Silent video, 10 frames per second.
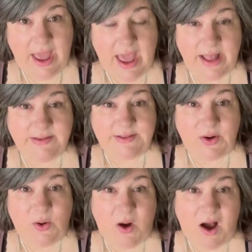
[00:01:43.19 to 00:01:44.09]
And
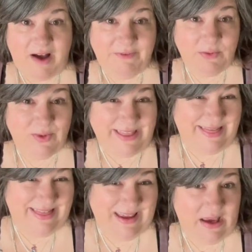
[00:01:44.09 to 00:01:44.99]
so often we
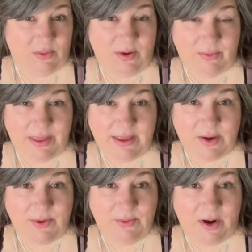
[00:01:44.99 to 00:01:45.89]
think what we
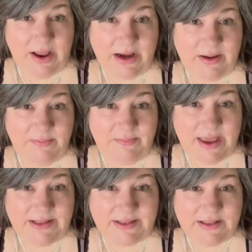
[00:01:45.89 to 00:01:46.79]
think we want
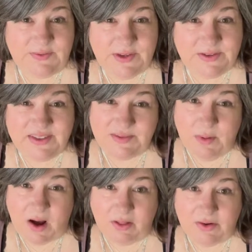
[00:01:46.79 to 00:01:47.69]
makes us feel
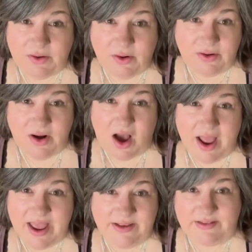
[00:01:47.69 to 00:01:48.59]
smaller or
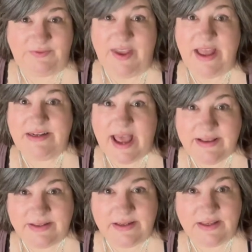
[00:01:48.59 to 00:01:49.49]
not as
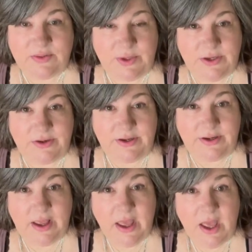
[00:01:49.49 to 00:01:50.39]
fantastic as we could,
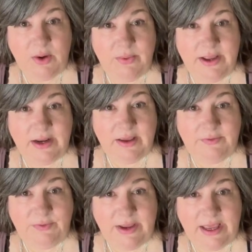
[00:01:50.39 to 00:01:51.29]
when
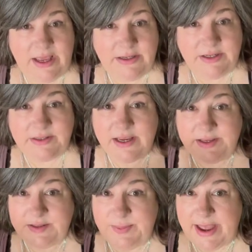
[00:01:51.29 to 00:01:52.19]
if we had just
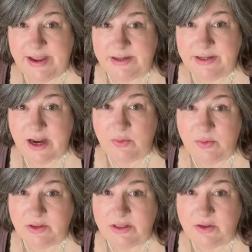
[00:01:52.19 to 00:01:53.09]
expanded and
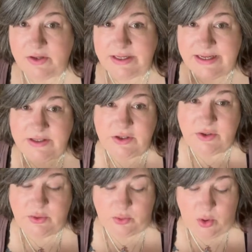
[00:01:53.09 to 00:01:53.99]
really looked
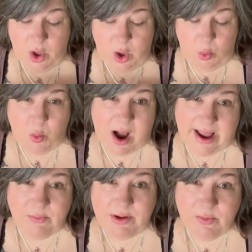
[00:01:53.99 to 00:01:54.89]
into
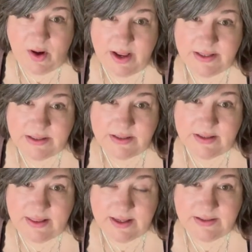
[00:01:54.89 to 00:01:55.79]
why we want
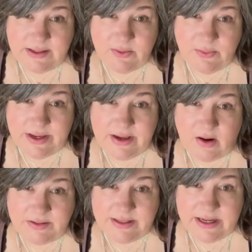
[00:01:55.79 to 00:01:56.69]
the things that we
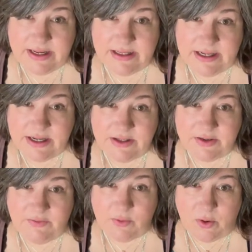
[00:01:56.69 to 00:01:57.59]
are setting
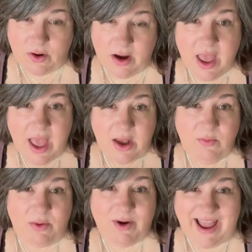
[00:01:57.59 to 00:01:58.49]
intention for and
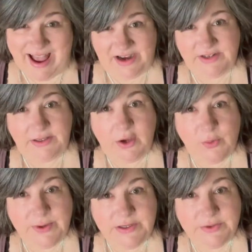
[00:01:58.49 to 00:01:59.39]
what we're actually
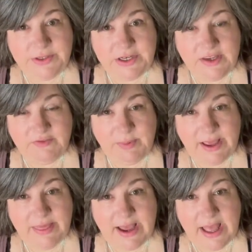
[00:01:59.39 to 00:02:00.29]
hoping to achieve by
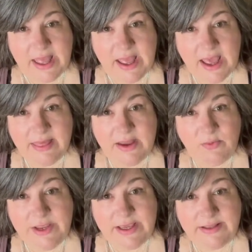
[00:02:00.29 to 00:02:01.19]
that, then
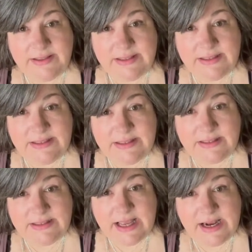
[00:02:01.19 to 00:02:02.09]
we can
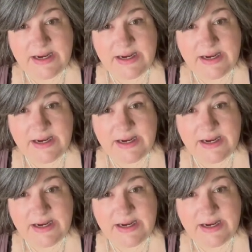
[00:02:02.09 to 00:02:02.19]
set an